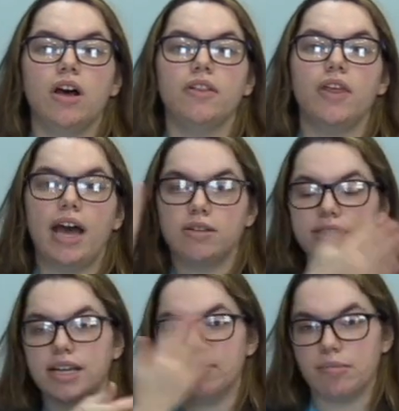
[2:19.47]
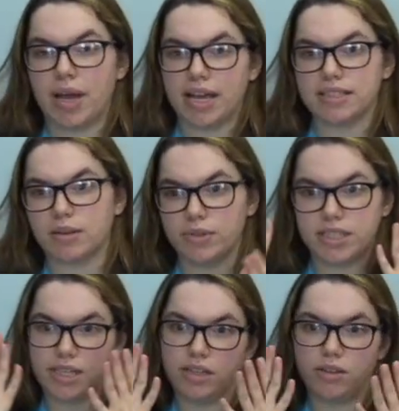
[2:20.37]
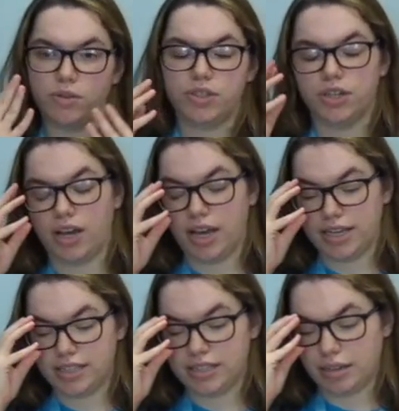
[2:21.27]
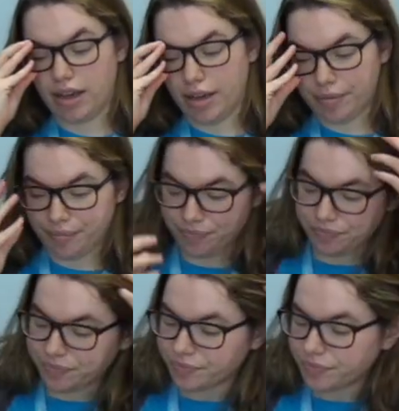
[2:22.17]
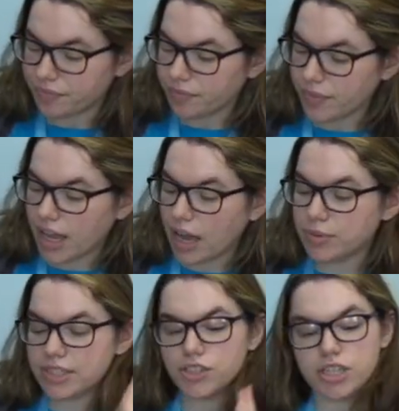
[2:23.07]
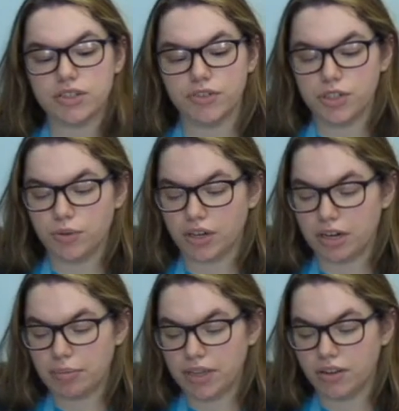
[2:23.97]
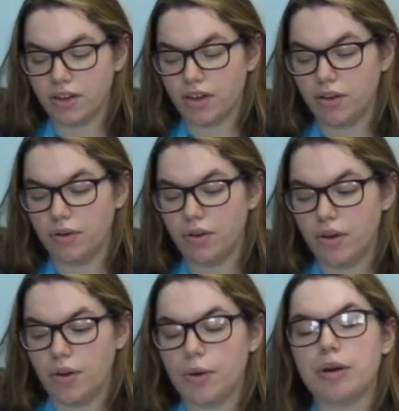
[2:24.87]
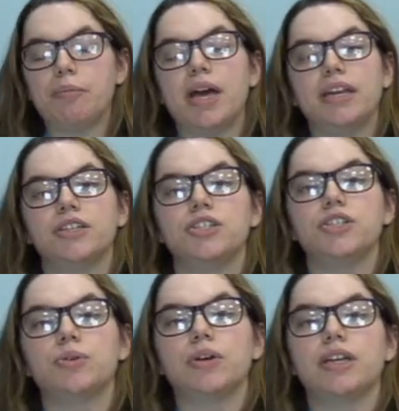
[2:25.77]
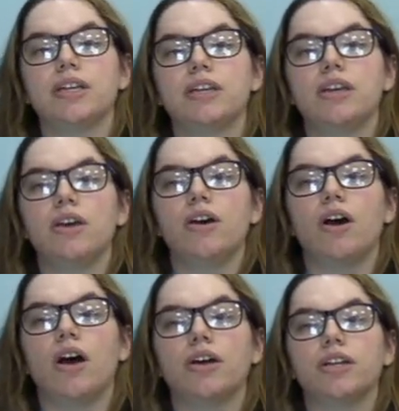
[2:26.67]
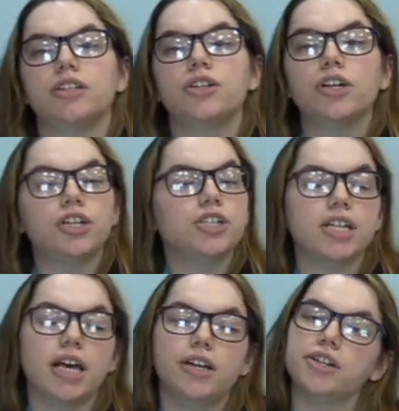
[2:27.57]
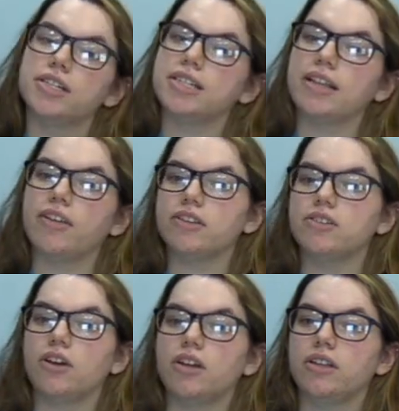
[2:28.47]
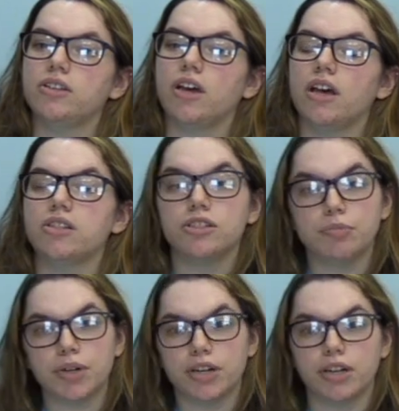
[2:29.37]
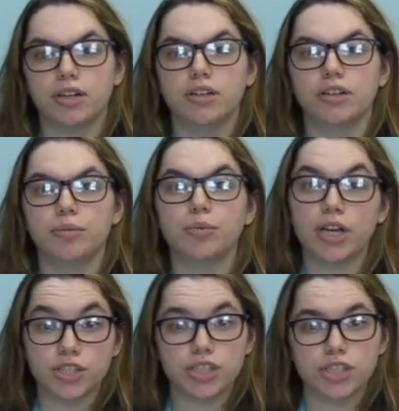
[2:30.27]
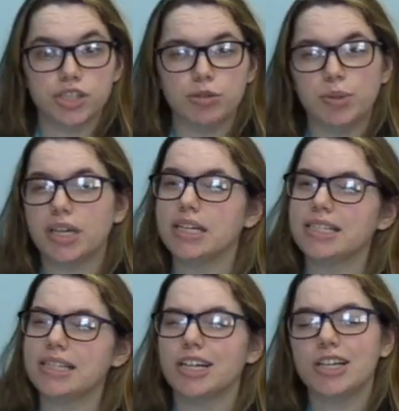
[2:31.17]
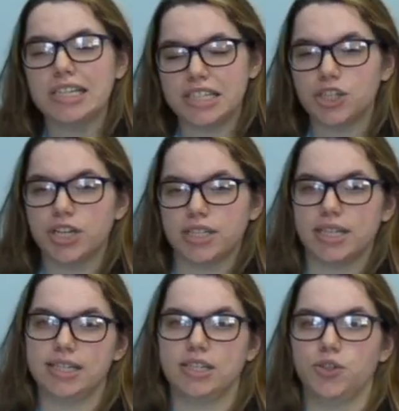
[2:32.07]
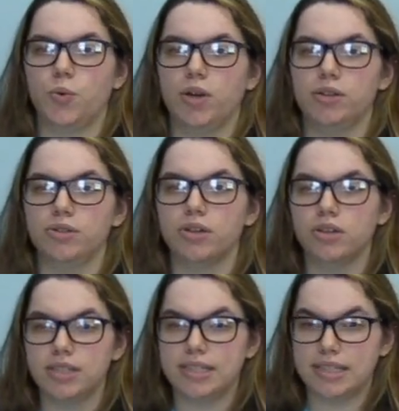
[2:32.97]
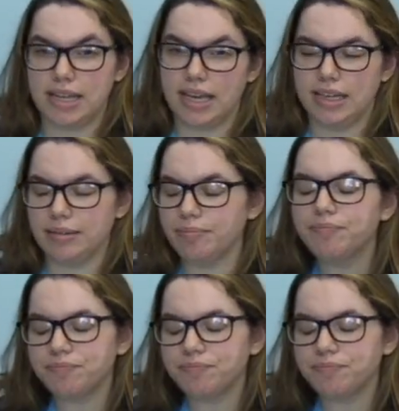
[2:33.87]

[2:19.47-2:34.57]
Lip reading: the outside of the mask. I wouldn't say close to your eyes. I would suggest if you're doing it on a pillow or bedding to do it on a darker set or a set that's not super precious to you, because there is a chance that essential oils could stain.